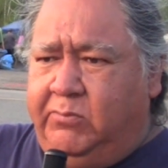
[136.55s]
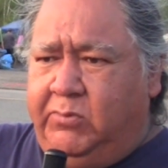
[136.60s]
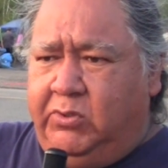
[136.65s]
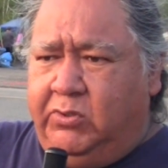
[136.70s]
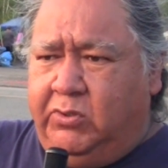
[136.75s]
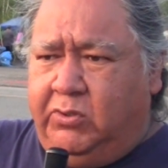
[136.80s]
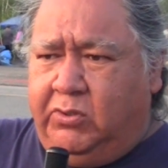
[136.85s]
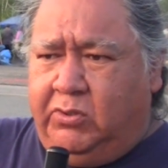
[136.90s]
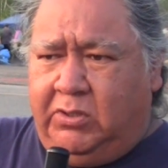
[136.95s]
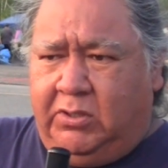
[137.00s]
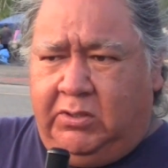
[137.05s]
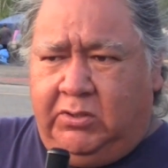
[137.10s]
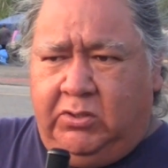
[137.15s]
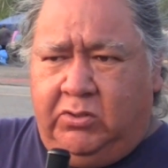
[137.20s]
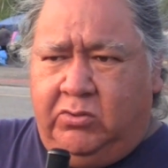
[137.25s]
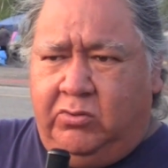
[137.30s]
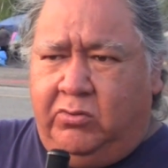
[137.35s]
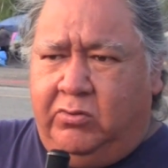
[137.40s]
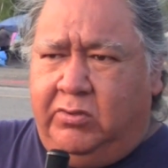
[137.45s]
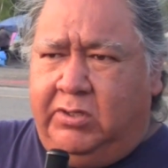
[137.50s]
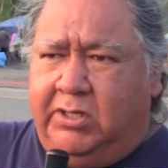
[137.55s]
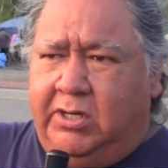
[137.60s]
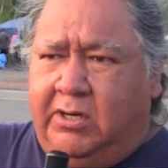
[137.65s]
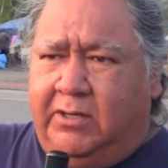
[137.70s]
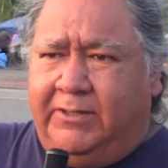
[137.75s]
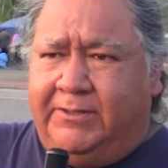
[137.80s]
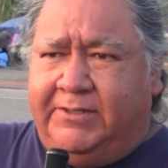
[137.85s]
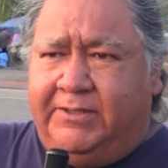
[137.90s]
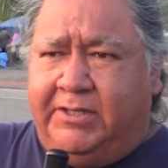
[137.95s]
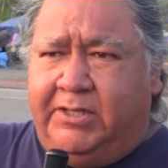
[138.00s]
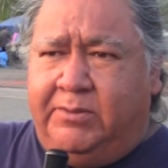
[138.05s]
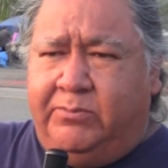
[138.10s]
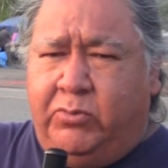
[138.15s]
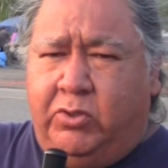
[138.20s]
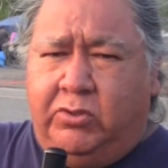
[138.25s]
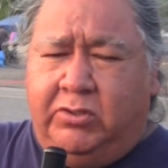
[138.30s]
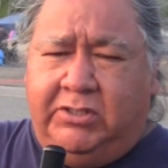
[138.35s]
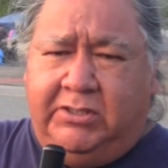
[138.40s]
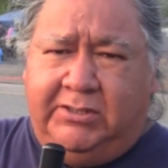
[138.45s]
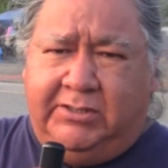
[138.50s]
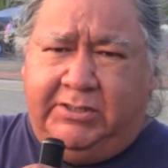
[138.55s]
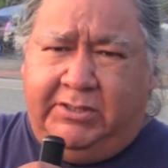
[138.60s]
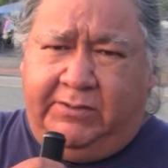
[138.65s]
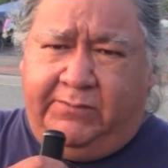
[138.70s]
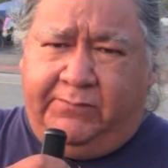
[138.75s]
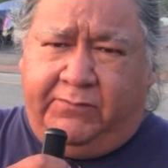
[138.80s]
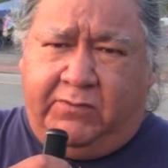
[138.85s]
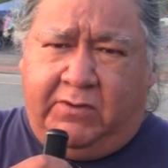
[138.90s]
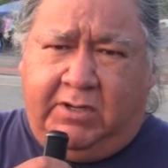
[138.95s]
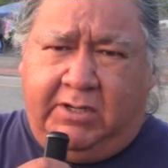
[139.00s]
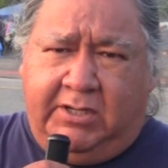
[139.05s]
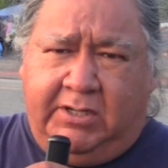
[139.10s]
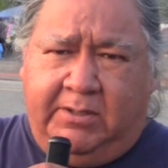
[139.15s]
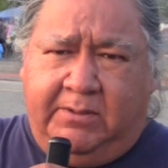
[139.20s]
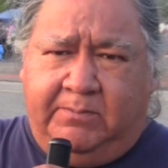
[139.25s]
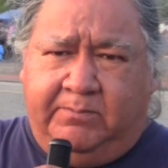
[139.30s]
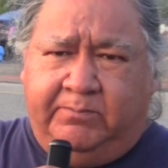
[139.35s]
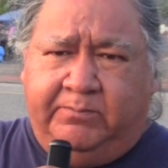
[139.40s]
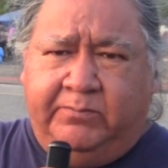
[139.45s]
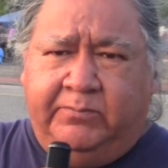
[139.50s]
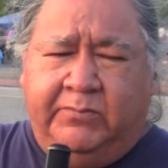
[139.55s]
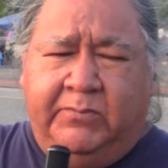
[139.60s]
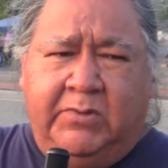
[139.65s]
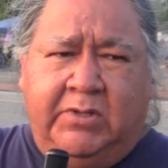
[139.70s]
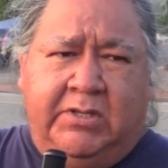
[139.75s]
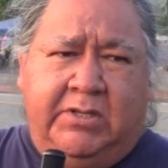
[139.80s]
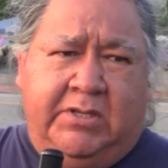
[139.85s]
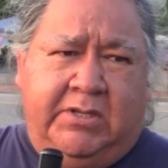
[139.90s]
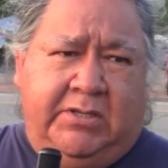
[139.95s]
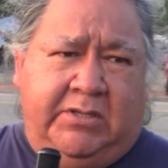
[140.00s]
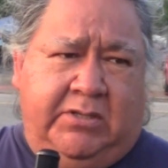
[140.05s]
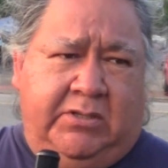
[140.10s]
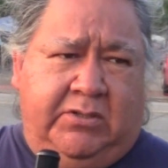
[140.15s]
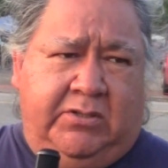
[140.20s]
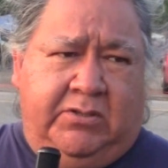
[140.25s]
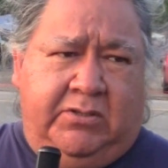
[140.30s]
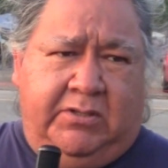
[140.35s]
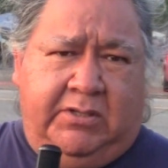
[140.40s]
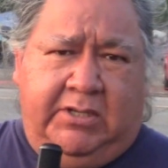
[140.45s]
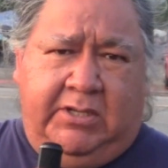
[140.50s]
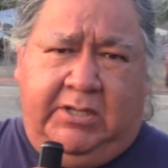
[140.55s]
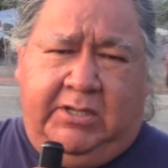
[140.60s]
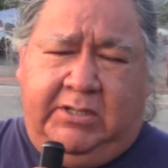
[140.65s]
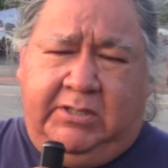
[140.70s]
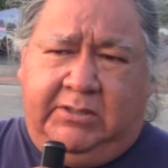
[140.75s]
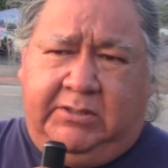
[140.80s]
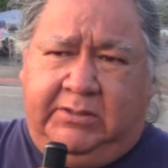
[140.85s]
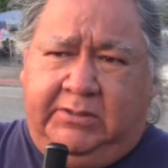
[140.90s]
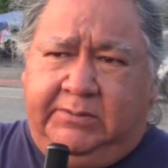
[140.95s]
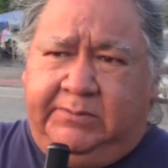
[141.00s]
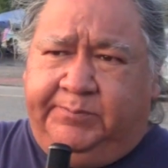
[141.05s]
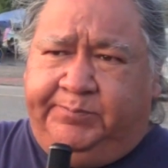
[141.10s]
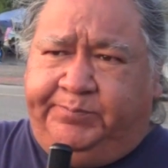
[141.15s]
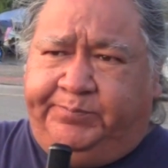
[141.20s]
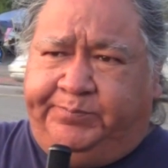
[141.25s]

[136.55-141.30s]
doing our ceremonies in front of them, and